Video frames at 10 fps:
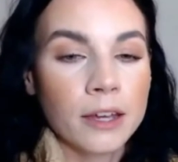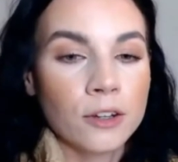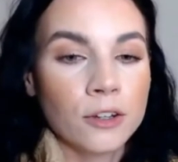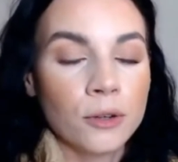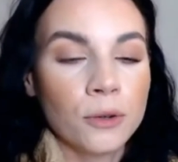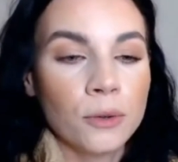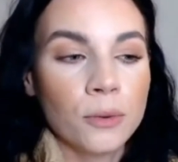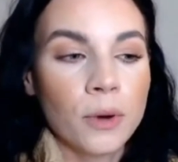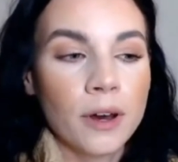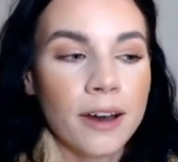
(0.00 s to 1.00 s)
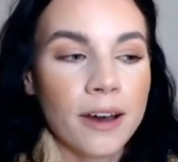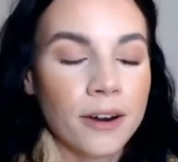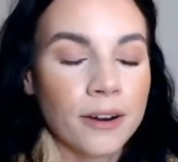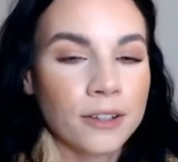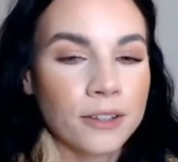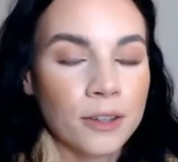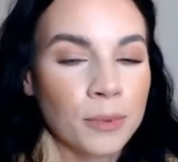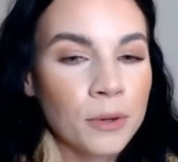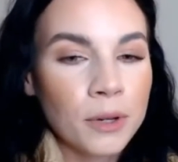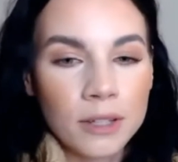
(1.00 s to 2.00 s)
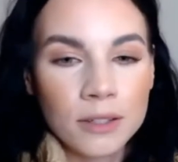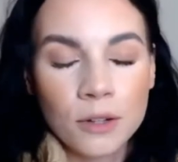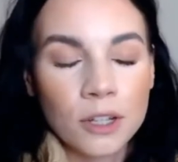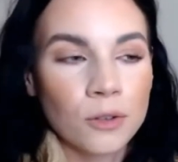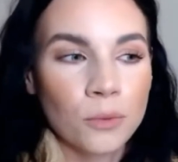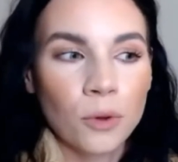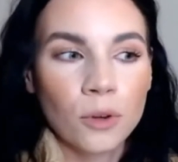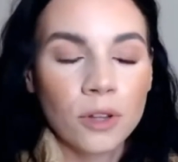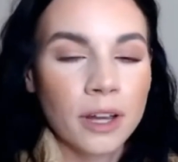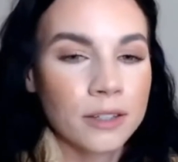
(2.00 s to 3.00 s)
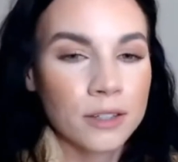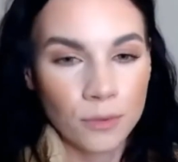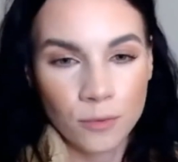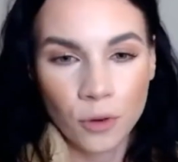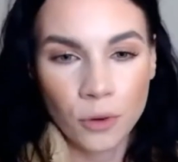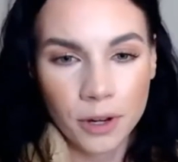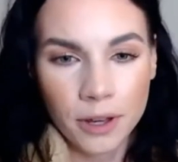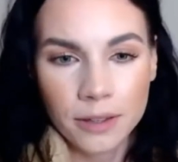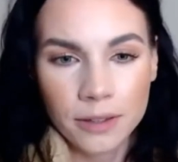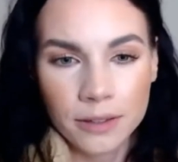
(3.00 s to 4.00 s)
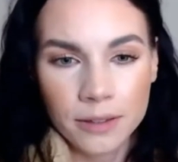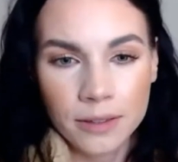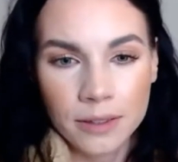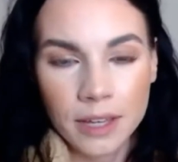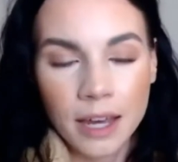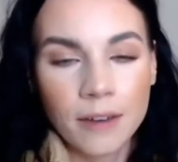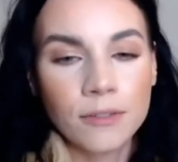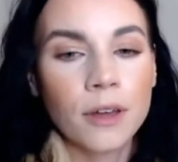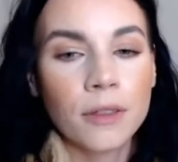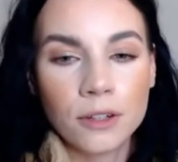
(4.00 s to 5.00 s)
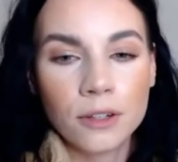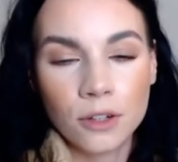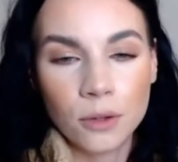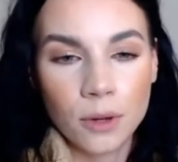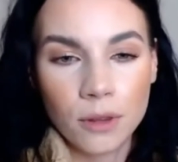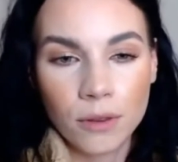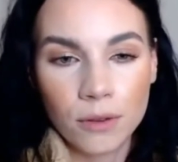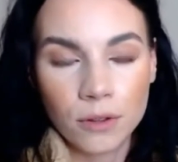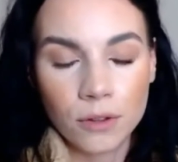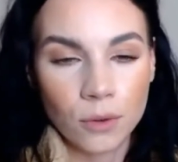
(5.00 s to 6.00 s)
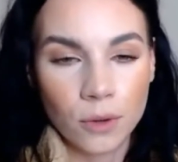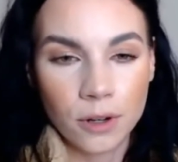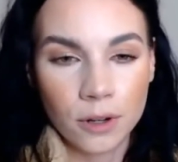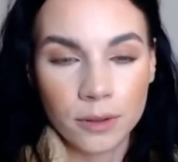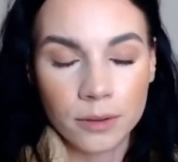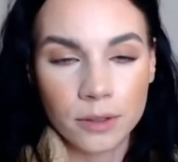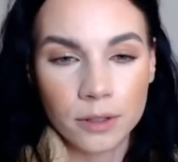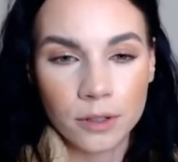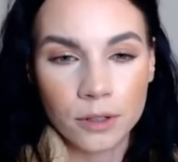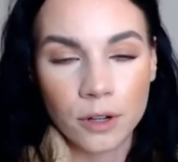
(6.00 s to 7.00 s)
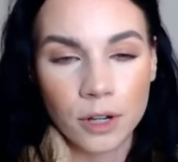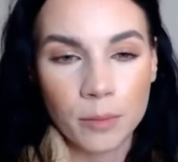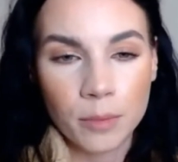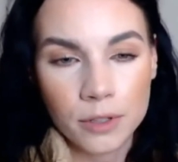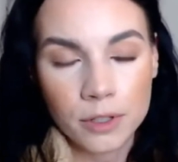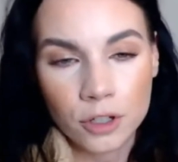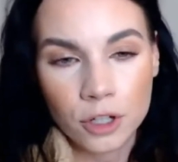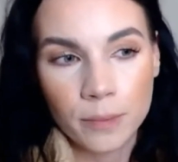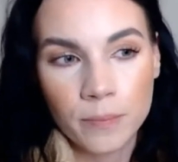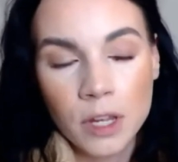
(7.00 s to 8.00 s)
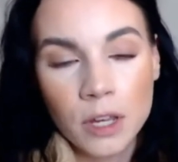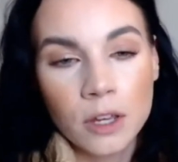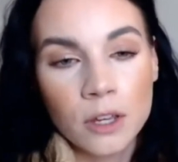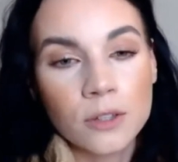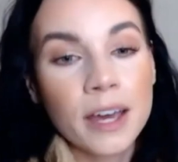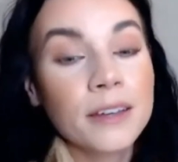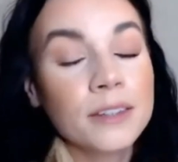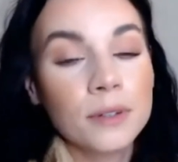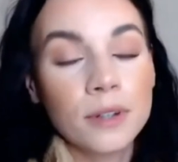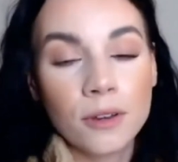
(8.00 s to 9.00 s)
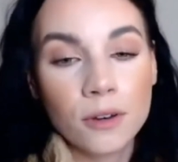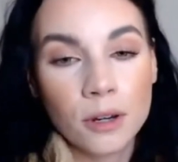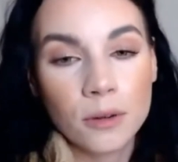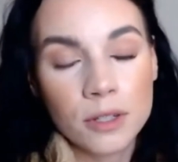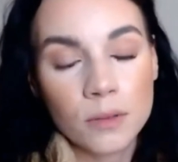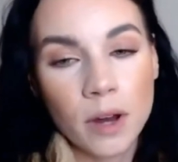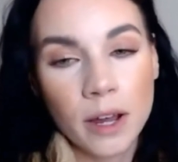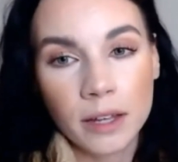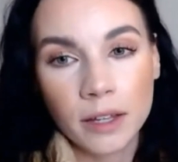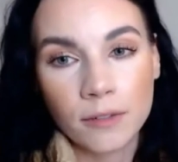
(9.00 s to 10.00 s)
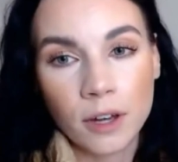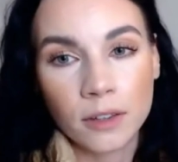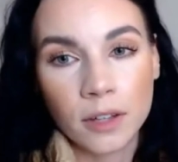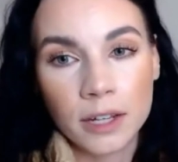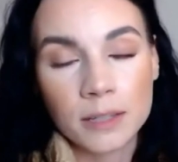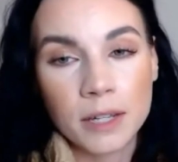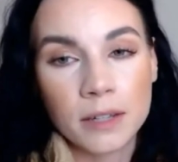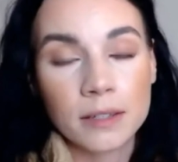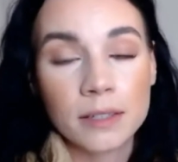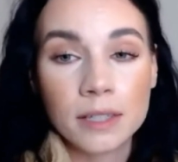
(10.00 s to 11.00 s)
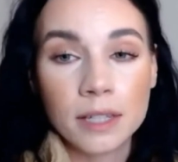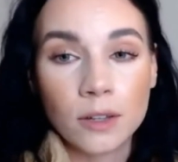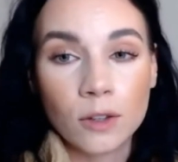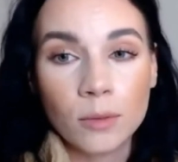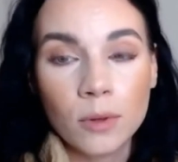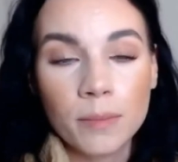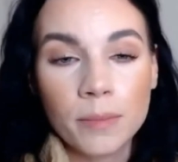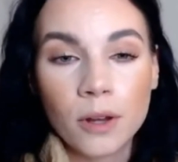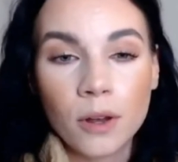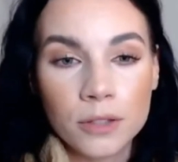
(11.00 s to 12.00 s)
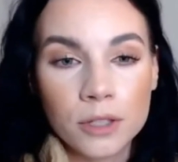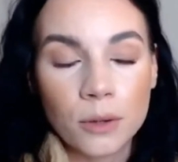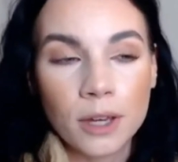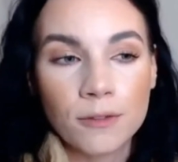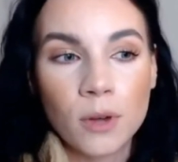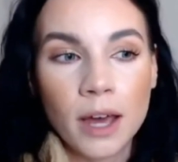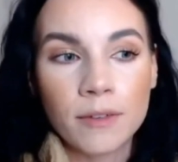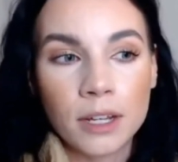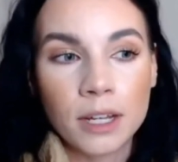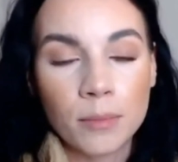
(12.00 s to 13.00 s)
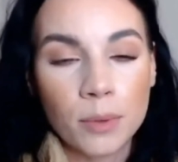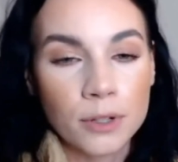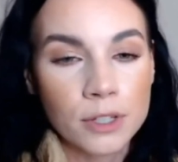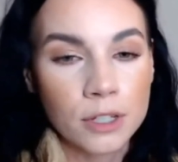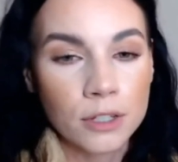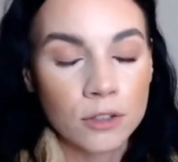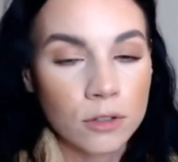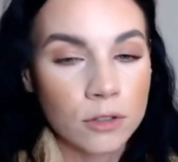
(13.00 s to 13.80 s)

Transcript: the beauty is you can enroll clients from Florida that have nothing to do with your in-person gym. So that's another great reason why I love online, is because it's scalable, but also if you have an in-person